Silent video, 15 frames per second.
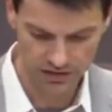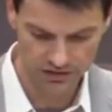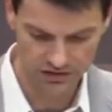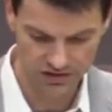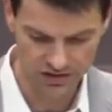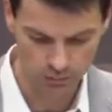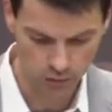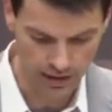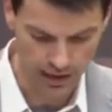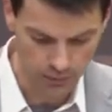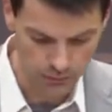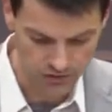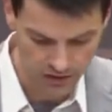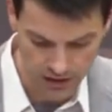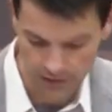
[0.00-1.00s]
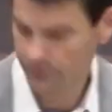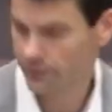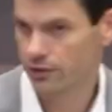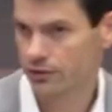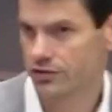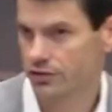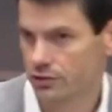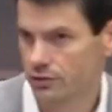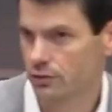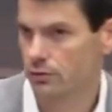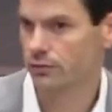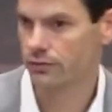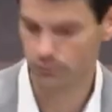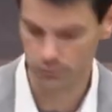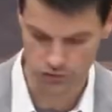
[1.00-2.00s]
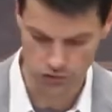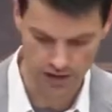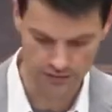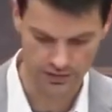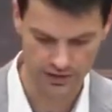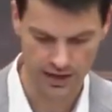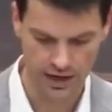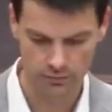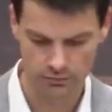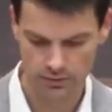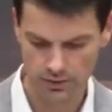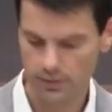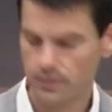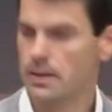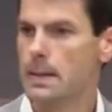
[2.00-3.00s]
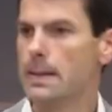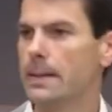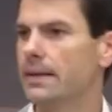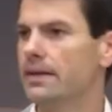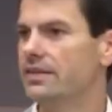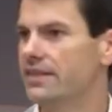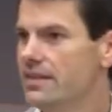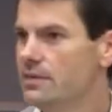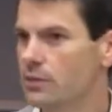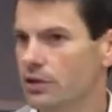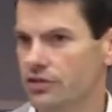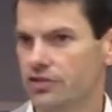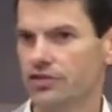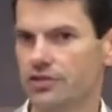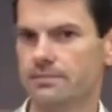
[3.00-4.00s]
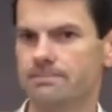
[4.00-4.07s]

someone outside their circle from driving out demons.